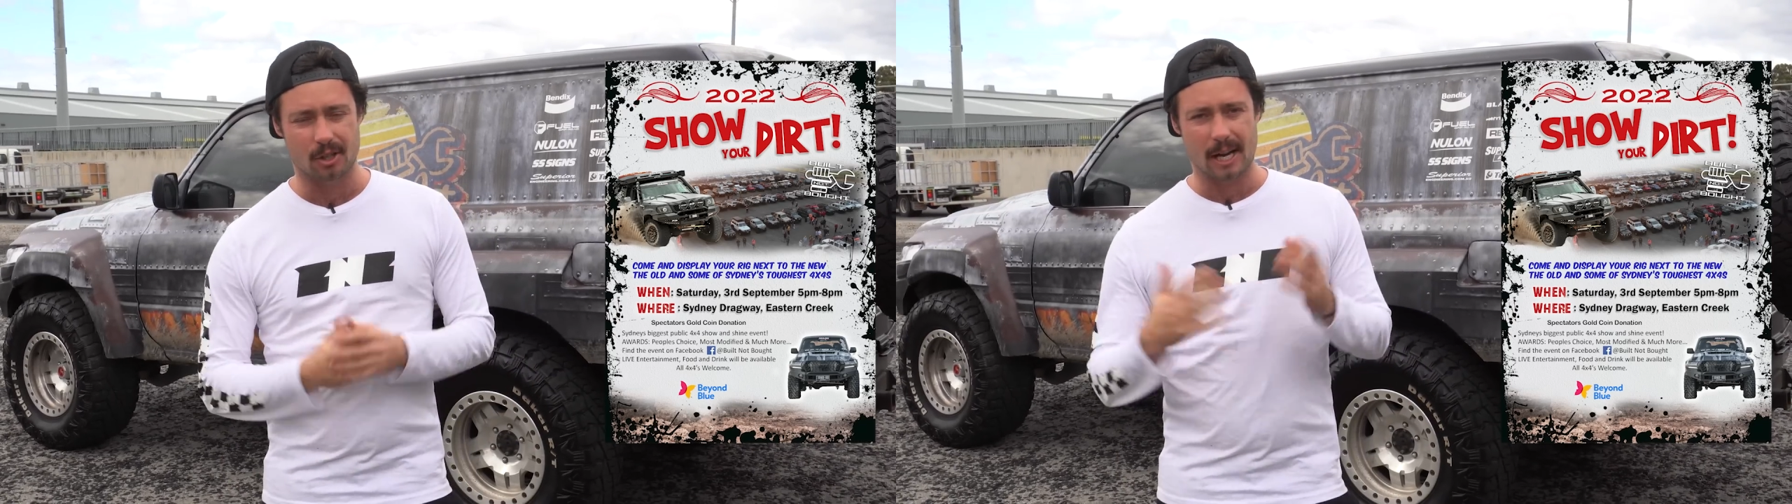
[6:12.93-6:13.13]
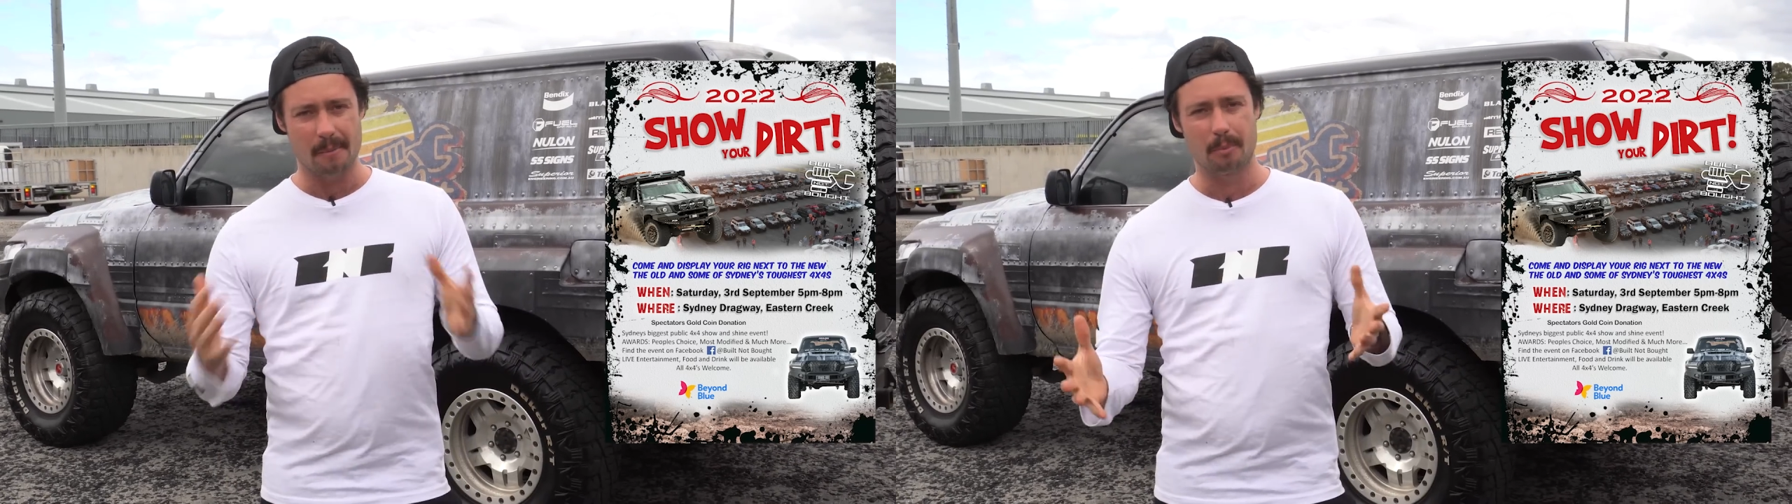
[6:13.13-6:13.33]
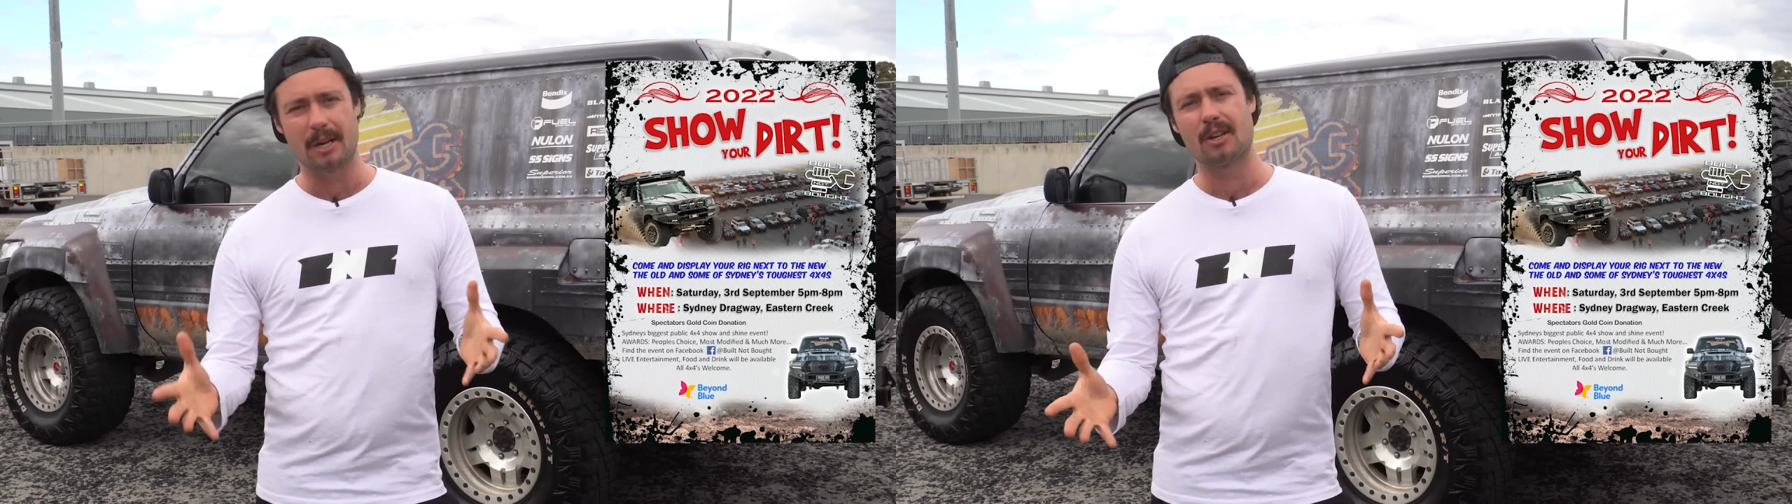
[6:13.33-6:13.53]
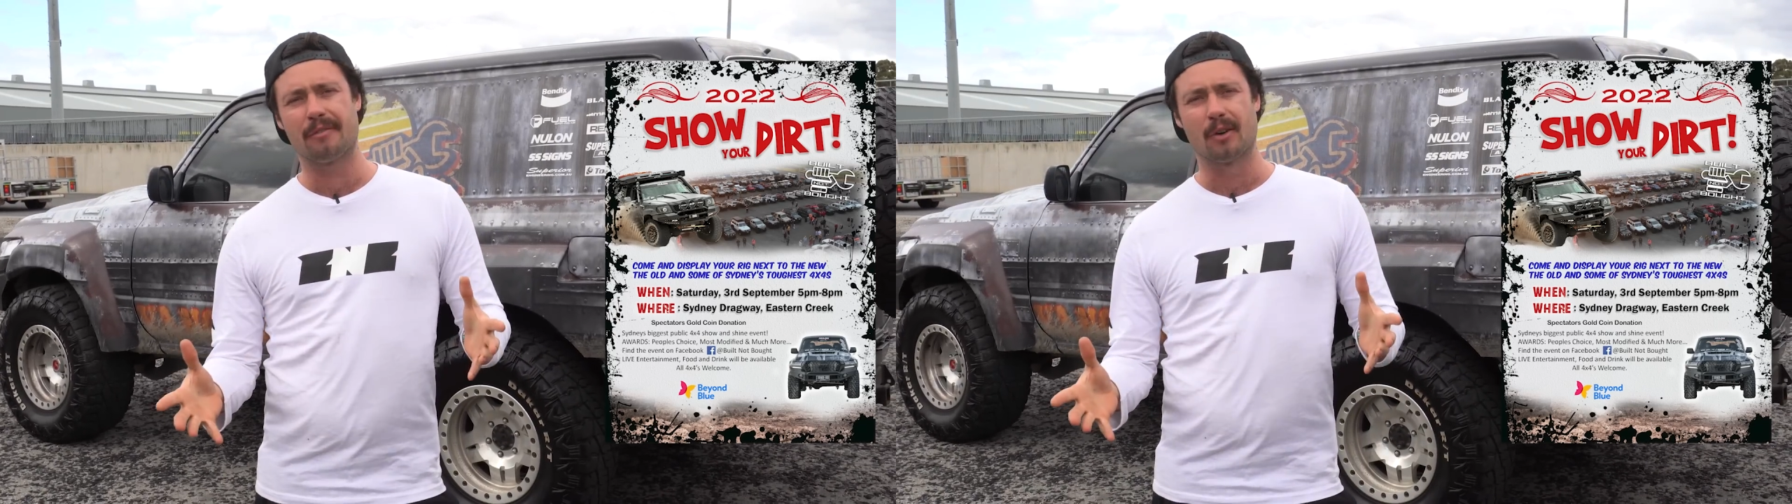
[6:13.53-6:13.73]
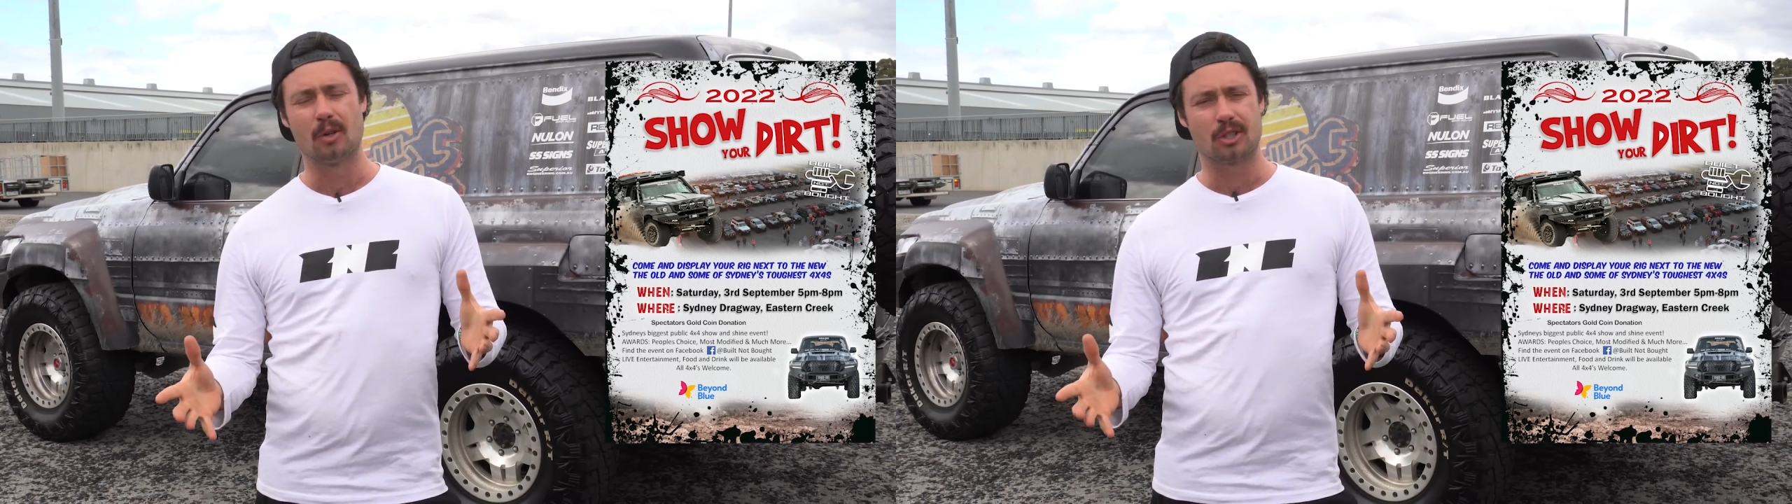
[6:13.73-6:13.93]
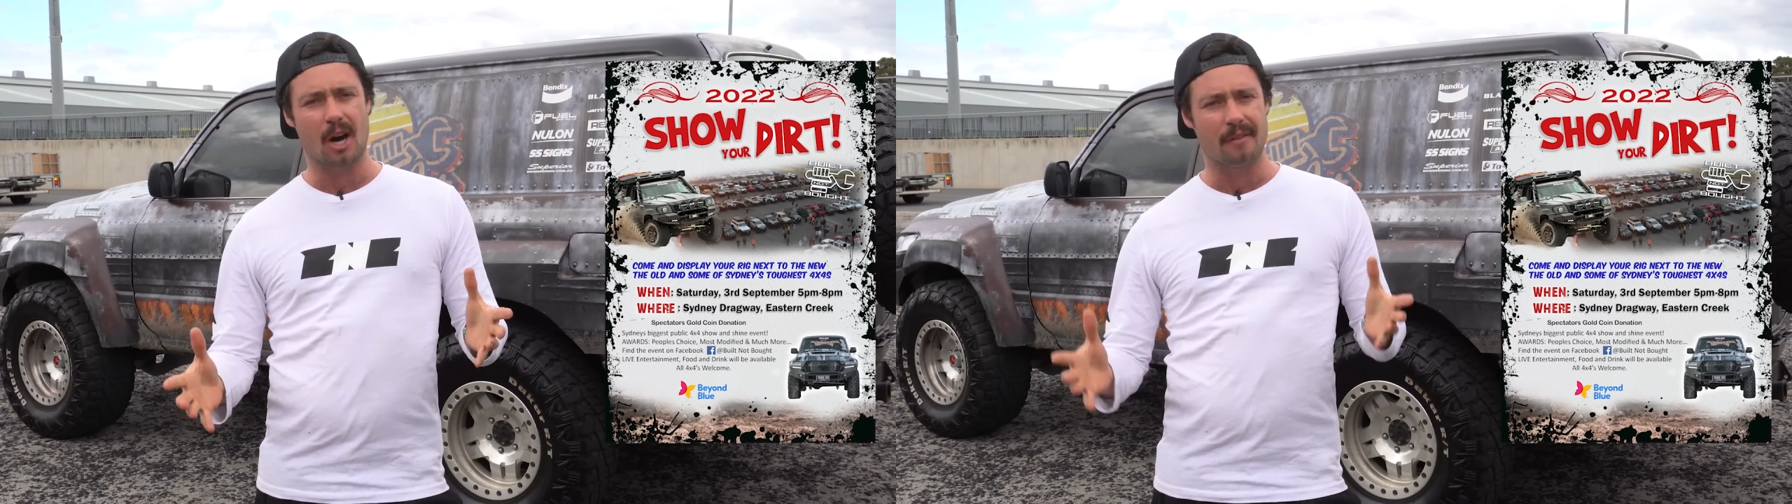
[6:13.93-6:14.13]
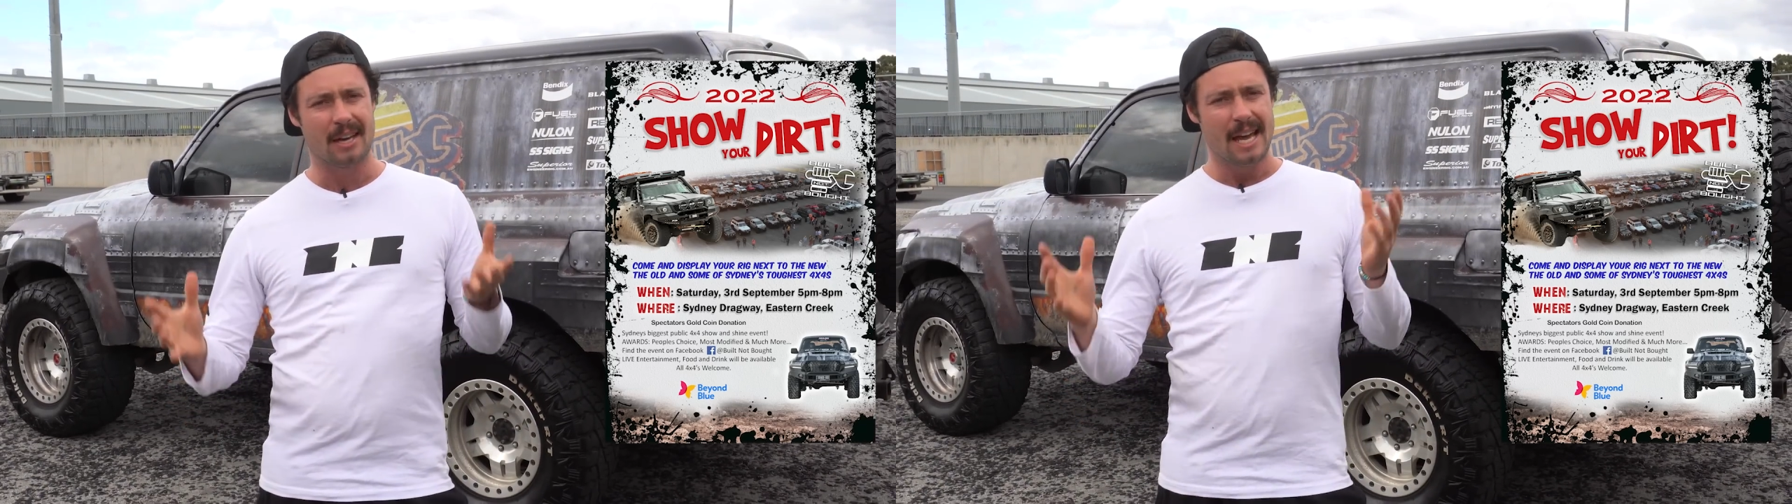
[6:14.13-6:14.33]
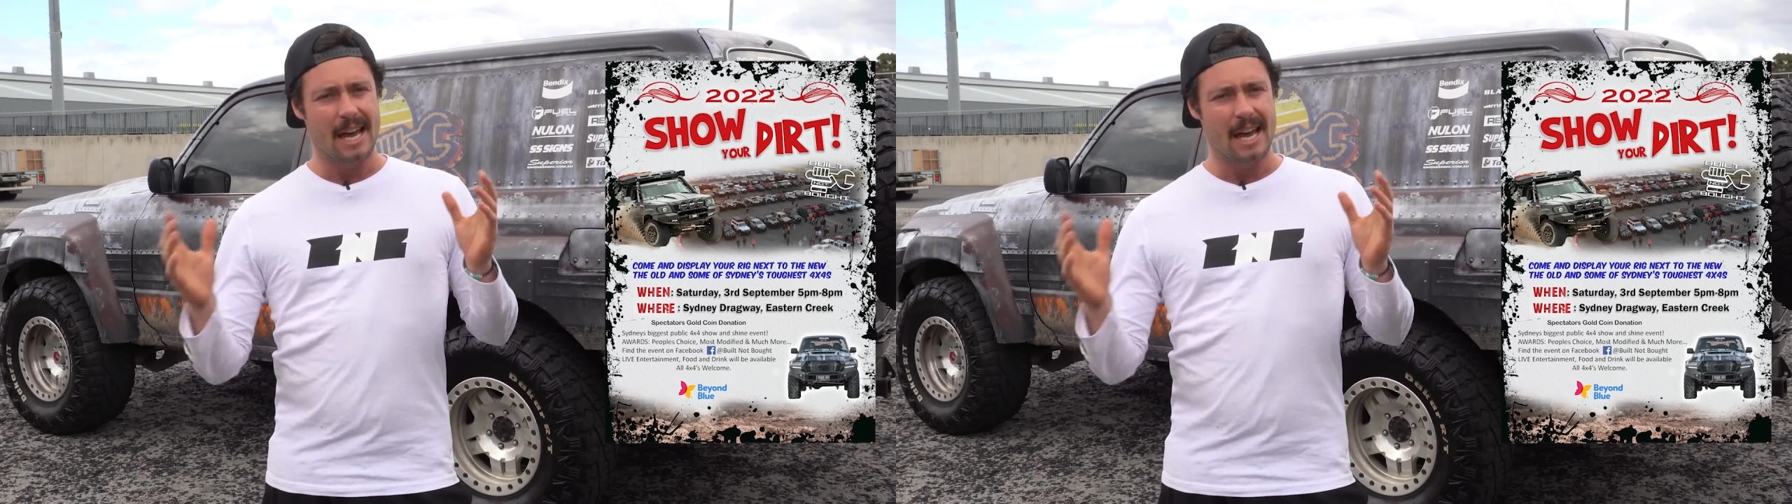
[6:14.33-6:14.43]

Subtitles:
So come and bring your four-wheel drive,